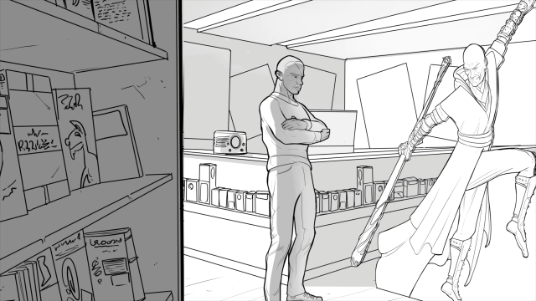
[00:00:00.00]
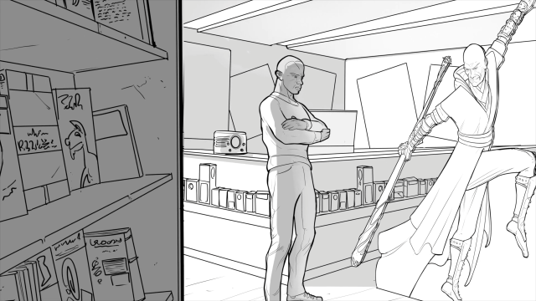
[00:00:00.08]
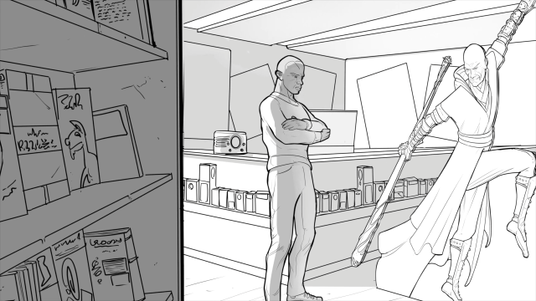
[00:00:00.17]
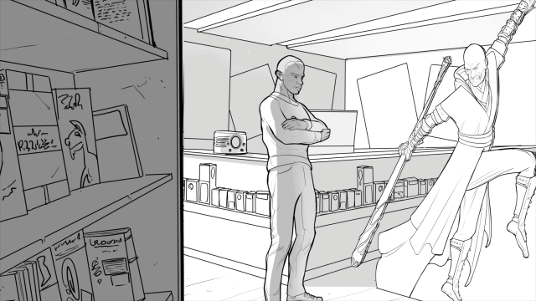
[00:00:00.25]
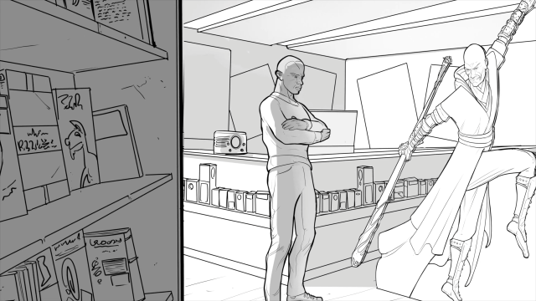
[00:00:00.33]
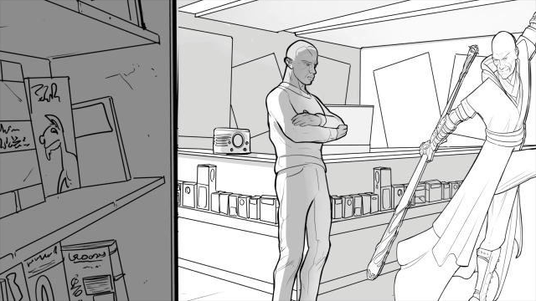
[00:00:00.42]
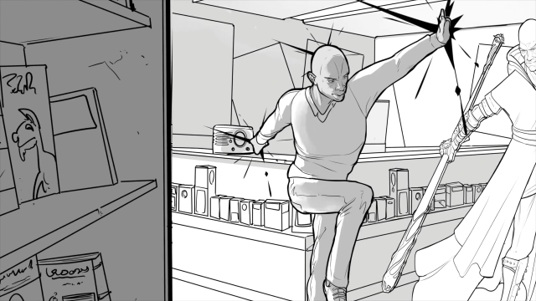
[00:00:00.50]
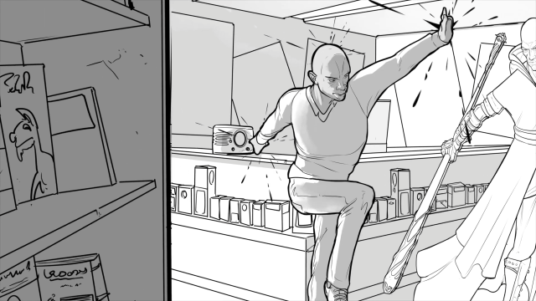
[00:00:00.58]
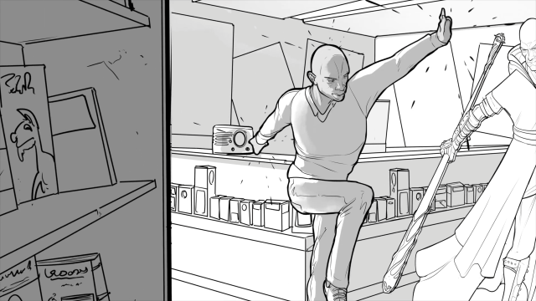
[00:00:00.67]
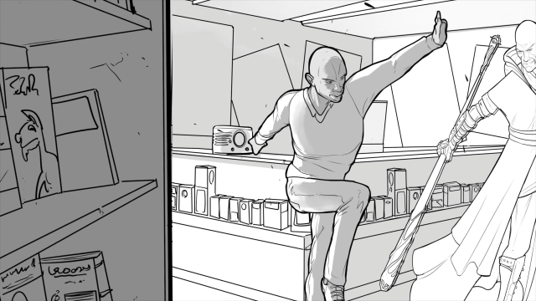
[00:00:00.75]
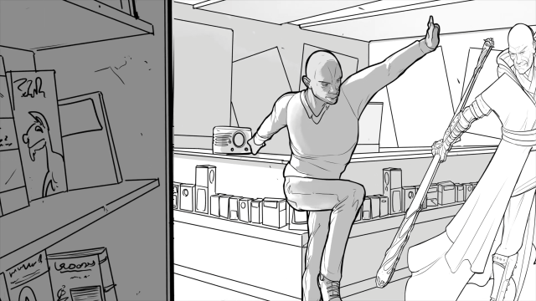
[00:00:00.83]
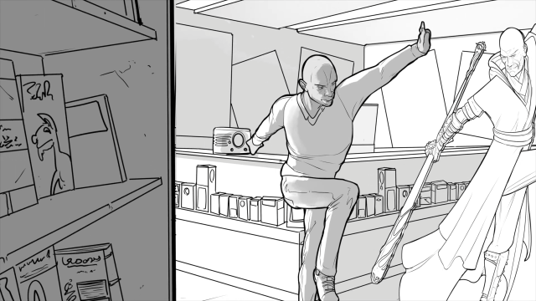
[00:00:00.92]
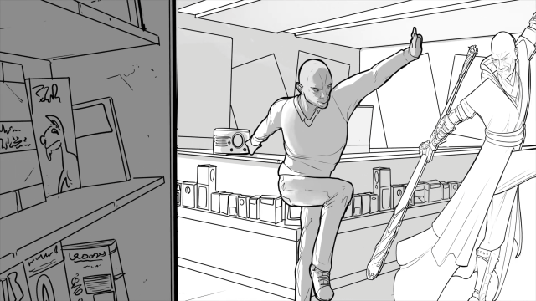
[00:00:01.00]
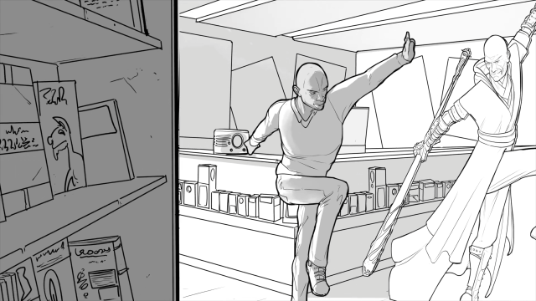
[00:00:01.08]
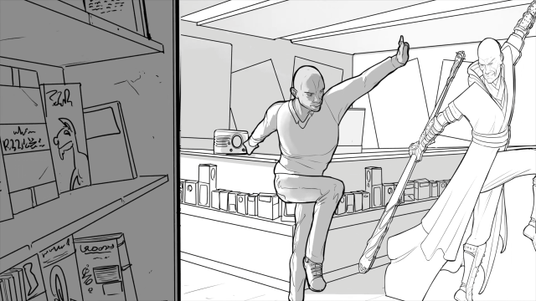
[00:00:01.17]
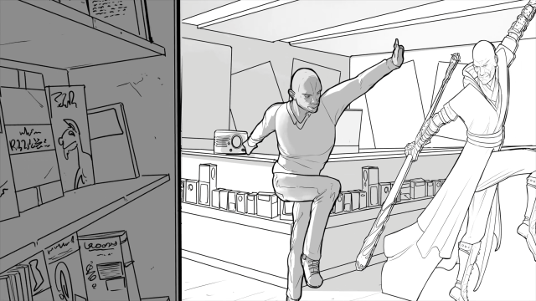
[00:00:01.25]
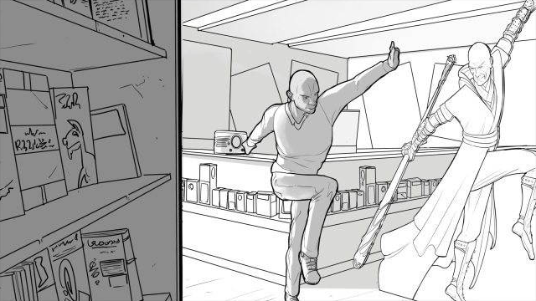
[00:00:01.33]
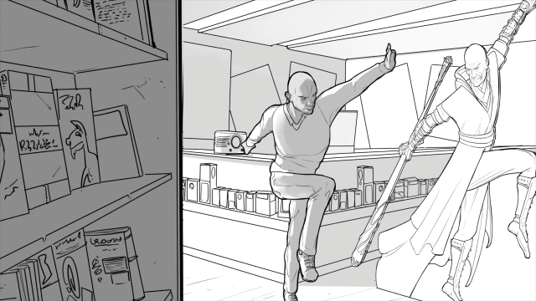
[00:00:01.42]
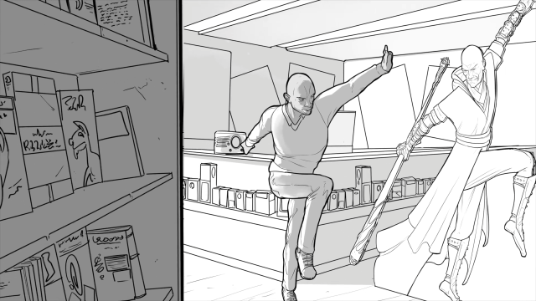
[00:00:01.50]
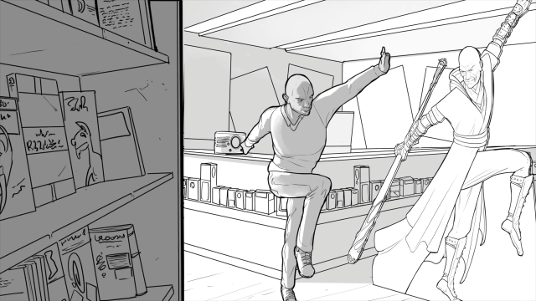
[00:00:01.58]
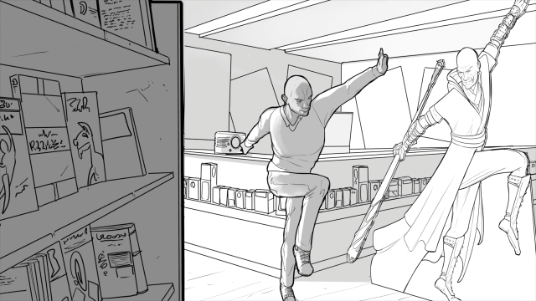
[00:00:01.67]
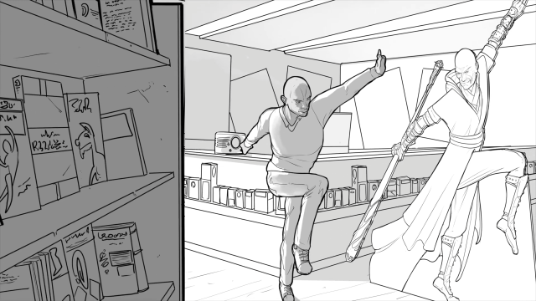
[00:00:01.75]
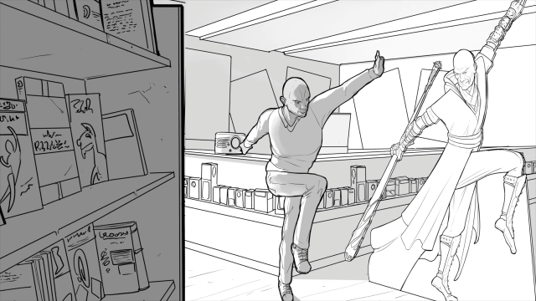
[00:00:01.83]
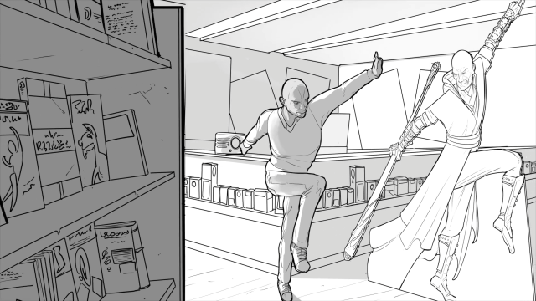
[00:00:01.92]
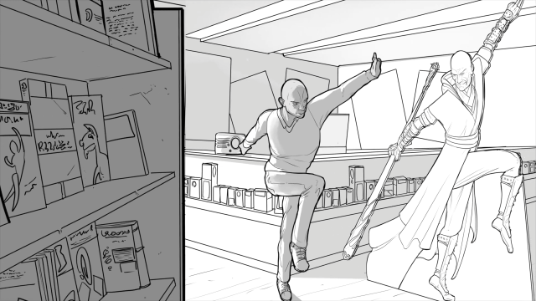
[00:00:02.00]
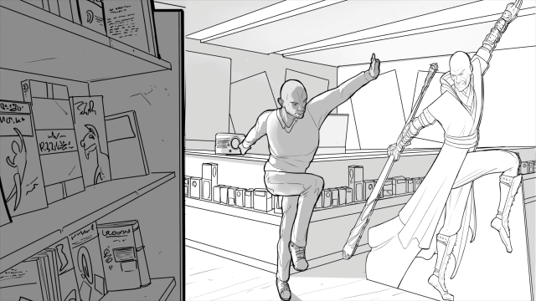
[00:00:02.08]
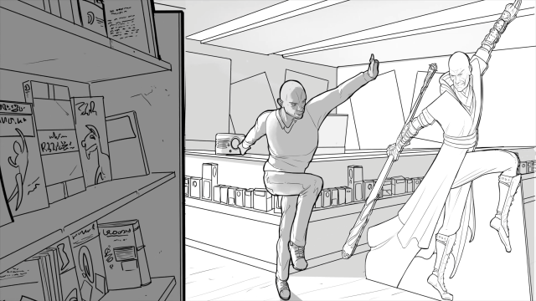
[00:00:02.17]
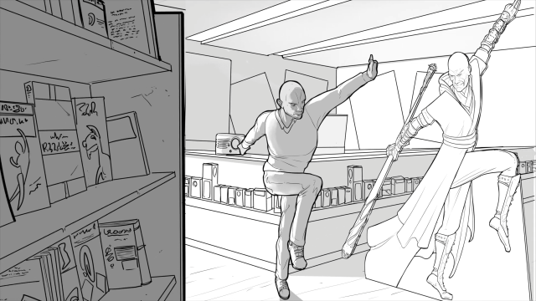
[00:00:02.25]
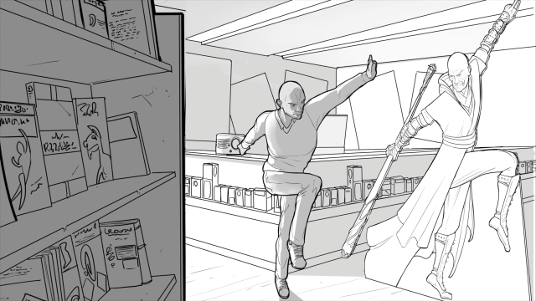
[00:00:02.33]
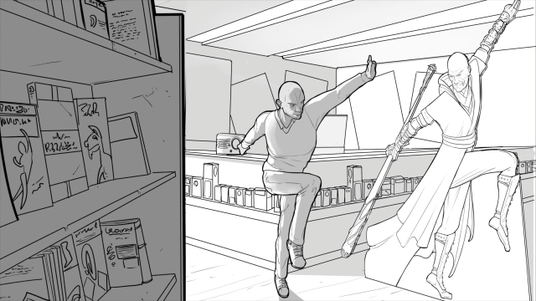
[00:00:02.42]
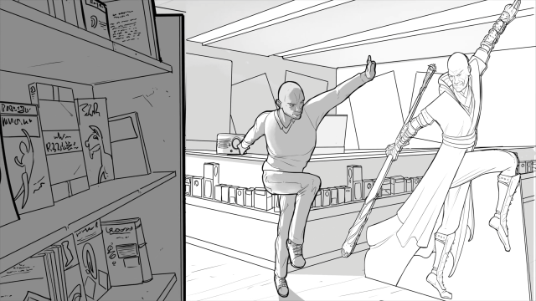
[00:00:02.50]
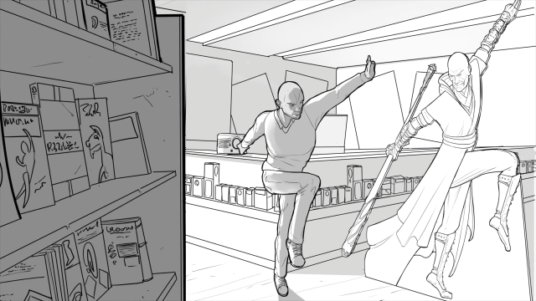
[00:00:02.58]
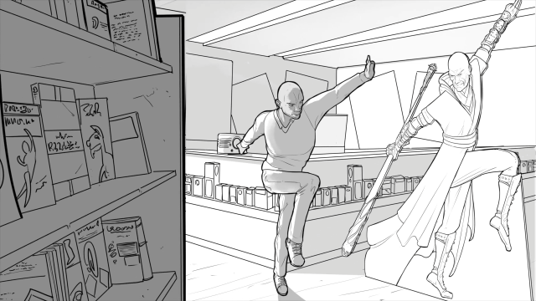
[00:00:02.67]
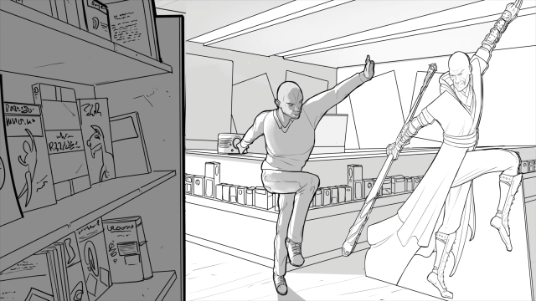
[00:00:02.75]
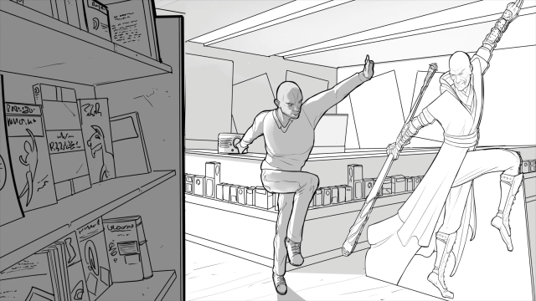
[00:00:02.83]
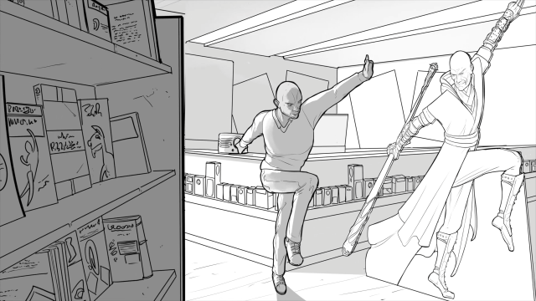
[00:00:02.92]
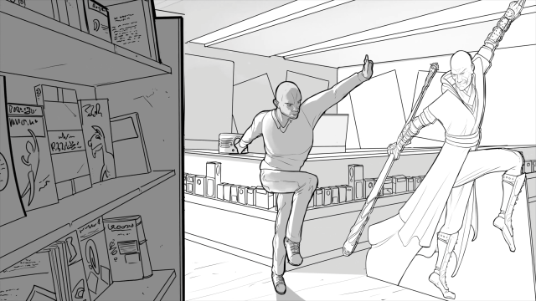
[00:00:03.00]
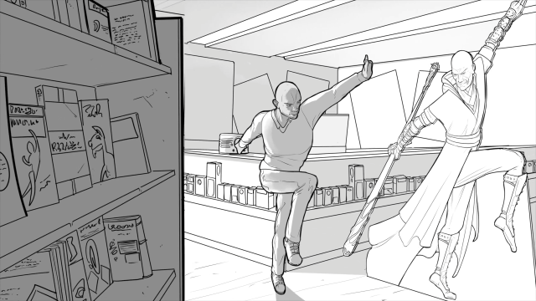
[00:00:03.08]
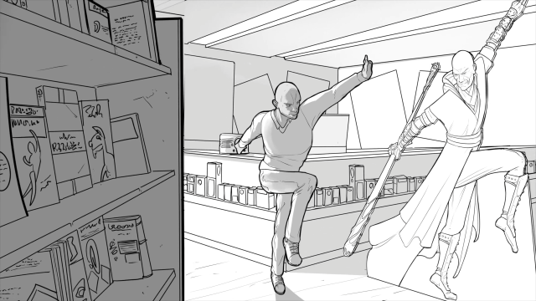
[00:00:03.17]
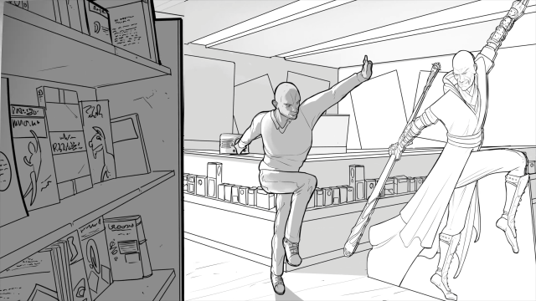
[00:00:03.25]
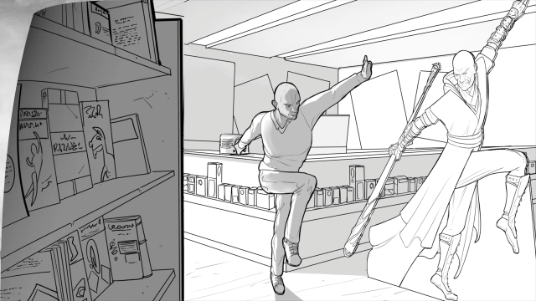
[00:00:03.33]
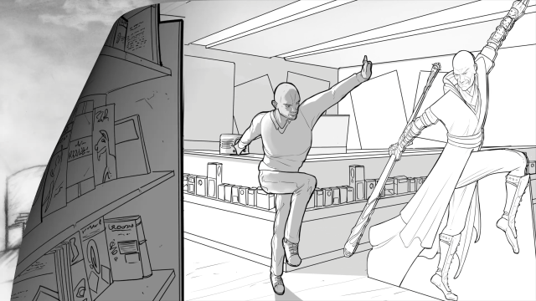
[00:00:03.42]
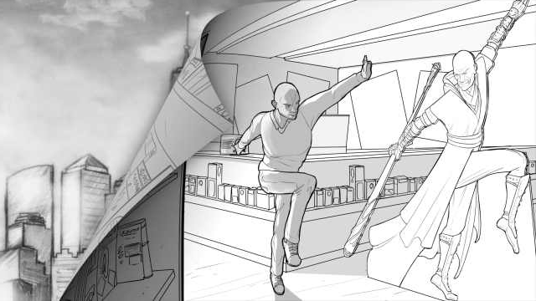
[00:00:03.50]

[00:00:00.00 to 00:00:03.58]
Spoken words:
Nobody's mouth can be seen.